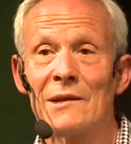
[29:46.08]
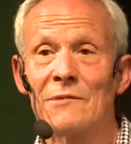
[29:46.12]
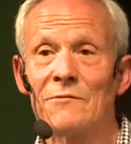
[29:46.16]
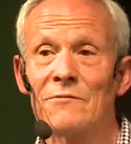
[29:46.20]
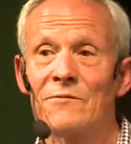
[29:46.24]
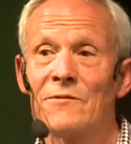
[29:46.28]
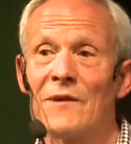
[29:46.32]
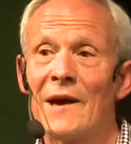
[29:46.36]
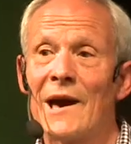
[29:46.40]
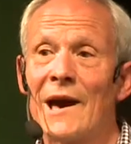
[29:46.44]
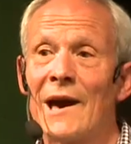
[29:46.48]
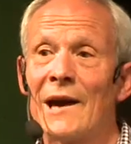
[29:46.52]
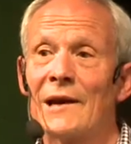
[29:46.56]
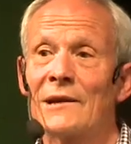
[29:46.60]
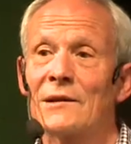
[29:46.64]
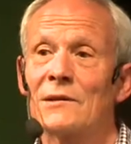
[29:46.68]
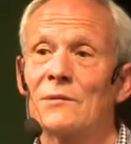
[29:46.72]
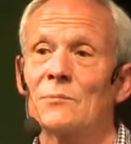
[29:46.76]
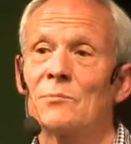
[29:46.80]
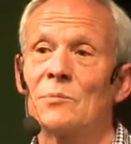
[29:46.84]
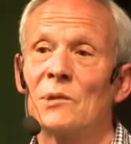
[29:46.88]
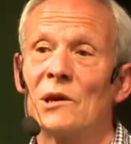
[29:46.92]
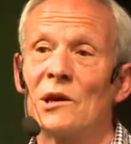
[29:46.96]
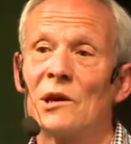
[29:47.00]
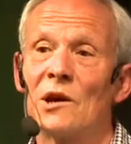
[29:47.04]

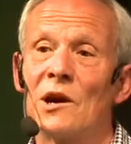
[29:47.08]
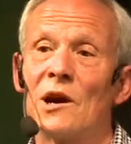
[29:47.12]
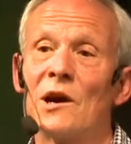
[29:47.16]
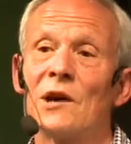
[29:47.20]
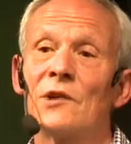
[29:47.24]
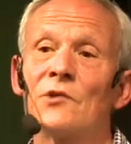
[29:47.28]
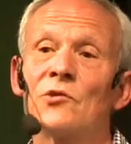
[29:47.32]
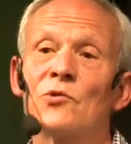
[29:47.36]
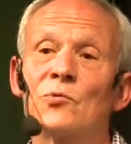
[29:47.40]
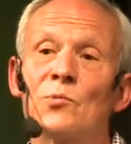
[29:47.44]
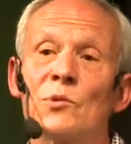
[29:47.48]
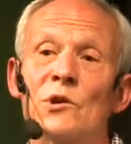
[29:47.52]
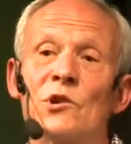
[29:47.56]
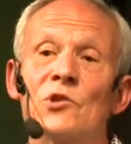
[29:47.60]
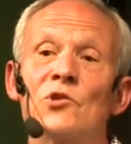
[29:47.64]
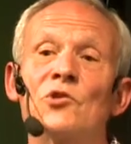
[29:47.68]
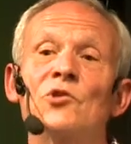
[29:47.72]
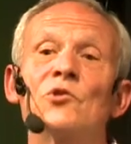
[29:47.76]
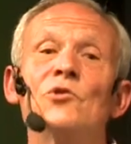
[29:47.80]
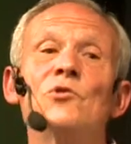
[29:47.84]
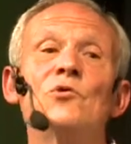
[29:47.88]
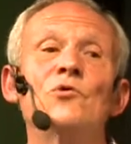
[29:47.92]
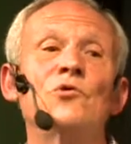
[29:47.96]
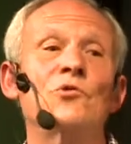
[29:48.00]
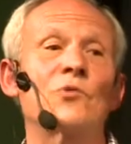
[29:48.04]
fact, because we
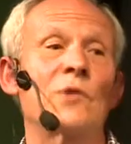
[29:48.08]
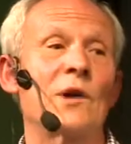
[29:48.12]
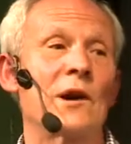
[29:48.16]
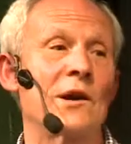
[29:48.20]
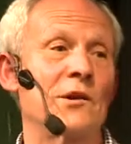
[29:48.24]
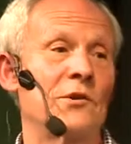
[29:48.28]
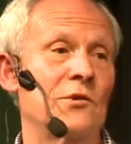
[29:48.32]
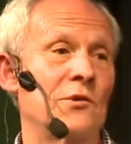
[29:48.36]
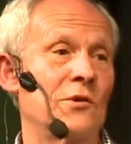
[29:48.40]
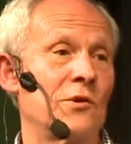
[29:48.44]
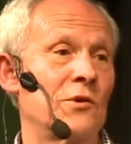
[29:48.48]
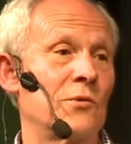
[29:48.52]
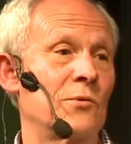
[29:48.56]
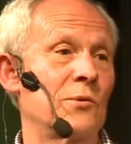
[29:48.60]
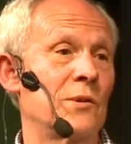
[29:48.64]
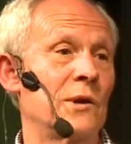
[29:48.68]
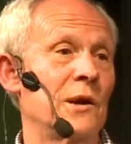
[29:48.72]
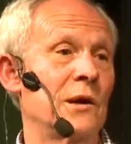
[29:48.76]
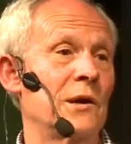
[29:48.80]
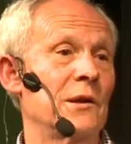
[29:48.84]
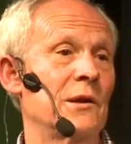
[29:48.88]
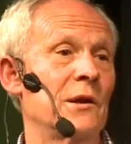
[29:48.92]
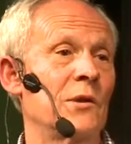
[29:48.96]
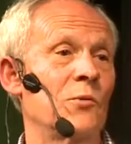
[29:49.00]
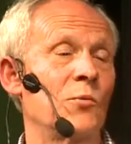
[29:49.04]
do try to
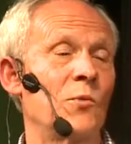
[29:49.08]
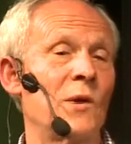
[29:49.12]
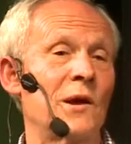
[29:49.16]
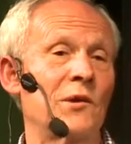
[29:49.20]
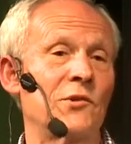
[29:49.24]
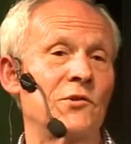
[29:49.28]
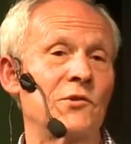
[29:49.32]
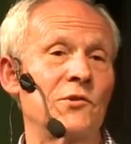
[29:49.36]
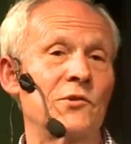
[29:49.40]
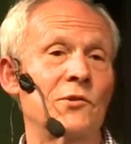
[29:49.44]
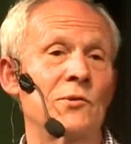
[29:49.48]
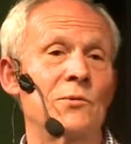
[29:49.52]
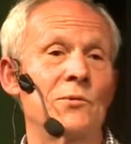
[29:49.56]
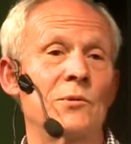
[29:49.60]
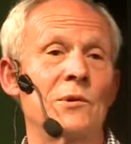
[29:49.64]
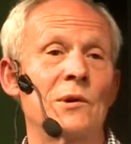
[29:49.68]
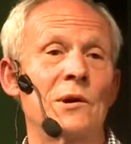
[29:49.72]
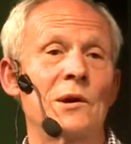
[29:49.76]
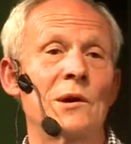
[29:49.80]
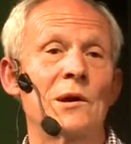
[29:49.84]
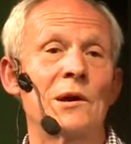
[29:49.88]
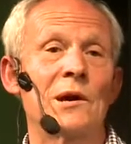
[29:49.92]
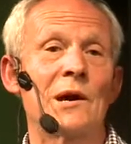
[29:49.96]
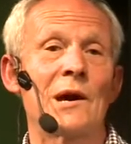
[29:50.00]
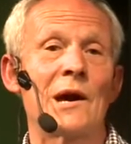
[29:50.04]
create a wetsuit
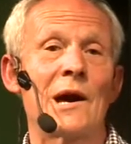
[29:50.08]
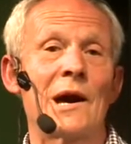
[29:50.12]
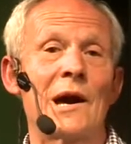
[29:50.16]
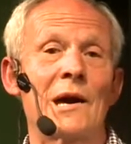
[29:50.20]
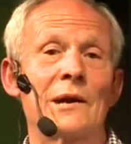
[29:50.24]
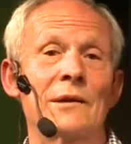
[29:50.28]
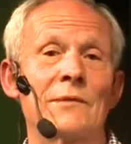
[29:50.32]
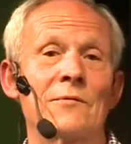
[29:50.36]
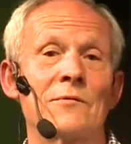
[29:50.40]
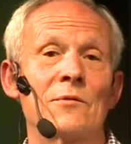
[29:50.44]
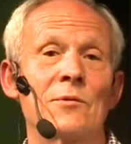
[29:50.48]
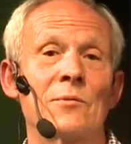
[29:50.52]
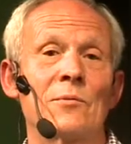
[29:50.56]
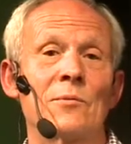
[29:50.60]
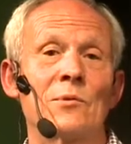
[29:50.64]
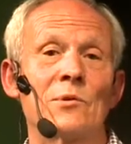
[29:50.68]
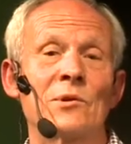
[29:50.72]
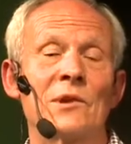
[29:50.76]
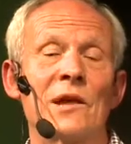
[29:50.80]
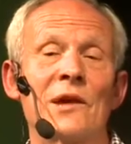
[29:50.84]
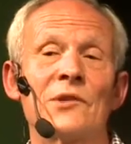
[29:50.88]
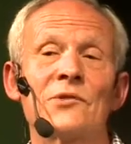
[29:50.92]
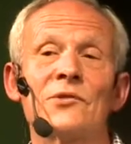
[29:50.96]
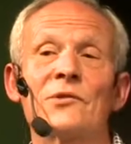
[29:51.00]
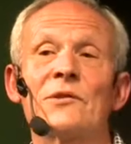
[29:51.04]
out of a
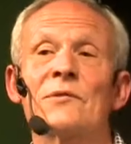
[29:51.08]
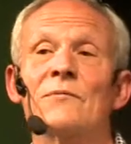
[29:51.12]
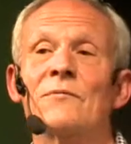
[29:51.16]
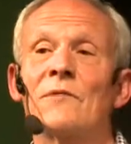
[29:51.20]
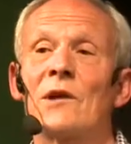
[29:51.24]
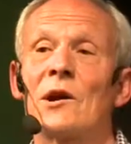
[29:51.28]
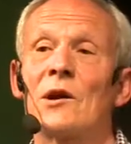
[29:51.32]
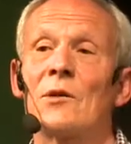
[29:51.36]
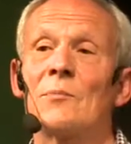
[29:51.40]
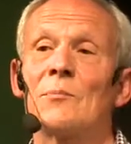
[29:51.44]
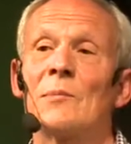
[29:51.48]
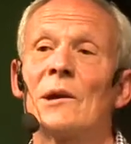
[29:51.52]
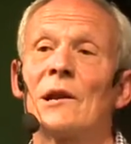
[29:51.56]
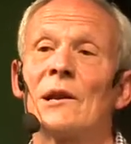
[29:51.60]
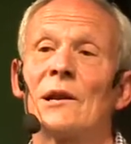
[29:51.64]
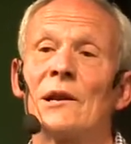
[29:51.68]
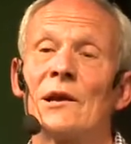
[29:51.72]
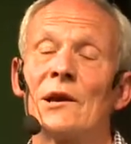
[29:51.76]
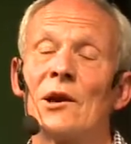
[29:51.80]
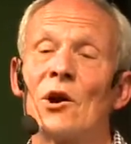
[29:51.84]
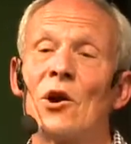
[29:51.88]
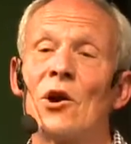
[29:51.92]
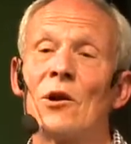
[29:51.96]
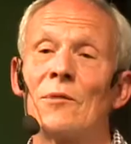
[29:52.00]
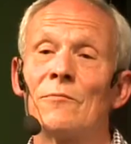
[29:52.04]
less environmentally
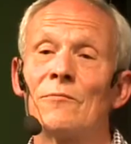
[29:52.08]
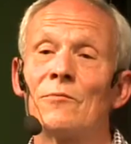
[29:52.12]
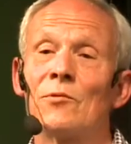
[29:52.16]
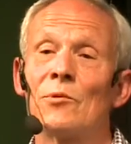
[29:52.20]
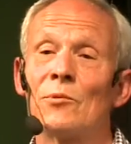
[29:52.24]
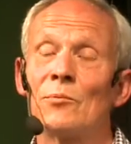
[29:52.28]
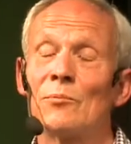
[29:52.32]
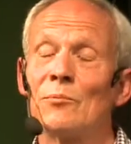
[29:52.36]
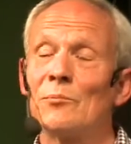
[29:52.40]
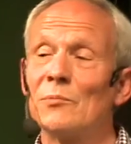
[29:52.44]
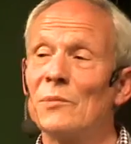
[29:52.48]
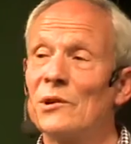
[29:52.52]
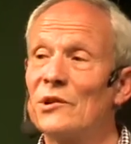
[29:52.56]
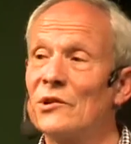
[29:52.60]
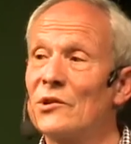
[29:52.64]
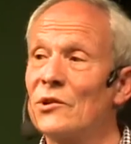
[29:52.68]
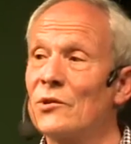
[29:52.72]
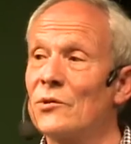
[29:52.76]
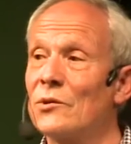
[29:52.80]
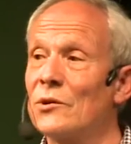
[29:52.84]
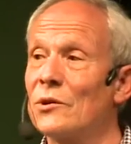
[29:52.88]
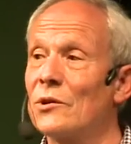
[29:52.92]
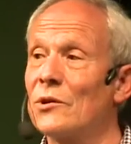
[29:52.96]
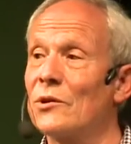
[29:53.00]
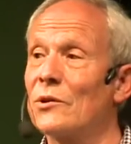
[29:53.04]
harmful
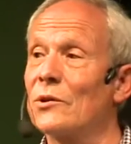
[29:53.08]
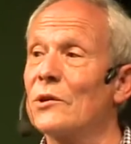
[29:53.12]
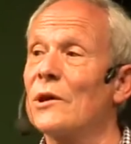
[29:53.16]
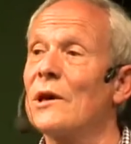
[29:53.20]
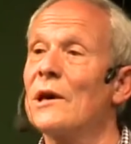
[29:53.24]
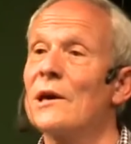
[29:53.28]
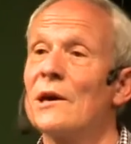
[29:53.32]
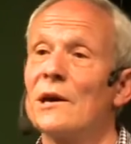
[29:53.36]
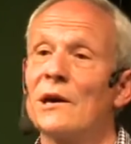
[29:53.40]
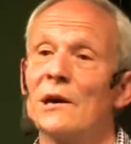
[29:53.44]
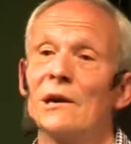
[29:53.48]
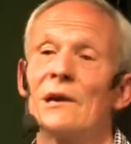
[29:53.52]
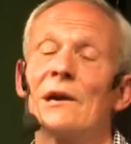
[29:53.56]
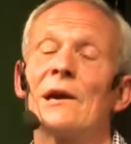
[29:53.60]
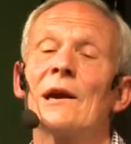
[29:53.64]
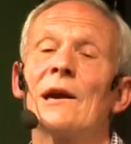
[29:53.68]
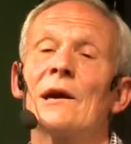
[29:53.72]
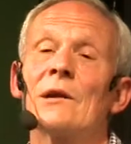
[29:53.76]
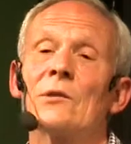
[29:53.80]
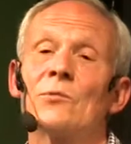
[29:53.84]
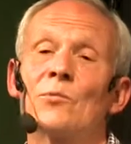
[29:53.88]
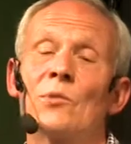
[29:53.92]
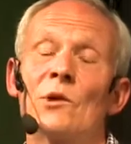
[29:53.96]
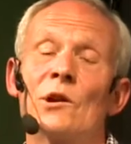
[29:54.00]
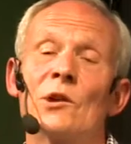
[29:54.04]
material,
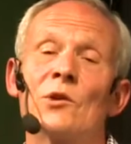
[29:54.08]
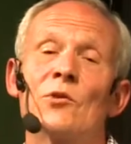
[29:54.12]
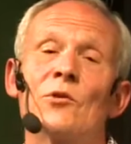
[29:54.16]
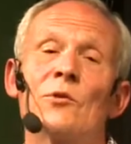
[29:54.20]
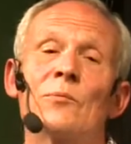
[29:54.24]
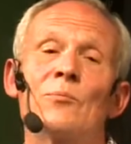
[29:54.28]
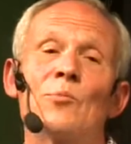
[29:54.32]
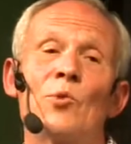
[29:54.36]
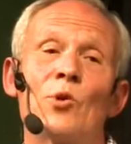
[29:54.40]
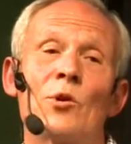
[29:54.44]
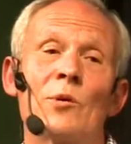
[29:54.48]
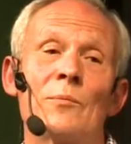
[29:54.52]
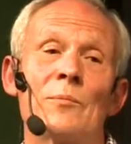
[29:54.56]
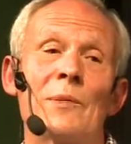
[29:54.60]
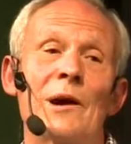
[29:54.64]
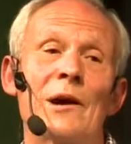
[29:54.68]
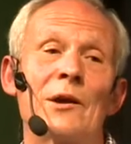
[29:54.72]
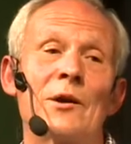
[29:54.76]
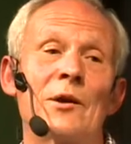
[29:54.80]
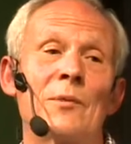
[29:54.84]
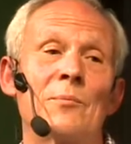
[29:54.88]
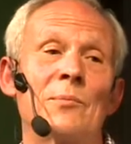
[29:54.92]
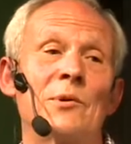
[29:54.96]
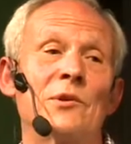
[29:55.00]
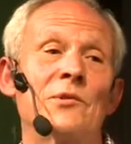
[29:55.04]
again, we learn more about
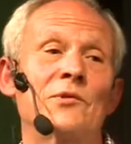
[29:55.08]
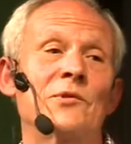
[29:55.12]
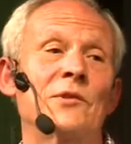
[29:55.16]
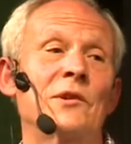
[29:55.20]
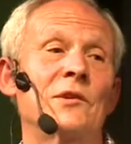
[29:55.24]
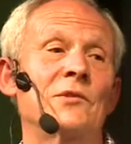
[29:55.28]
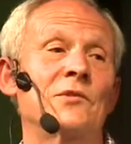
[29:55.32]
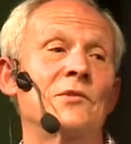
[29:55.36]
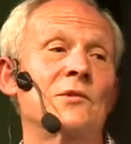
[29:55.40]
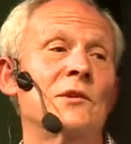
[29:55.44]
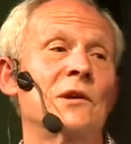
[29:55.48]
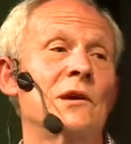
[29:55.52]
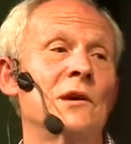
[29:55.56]
our business.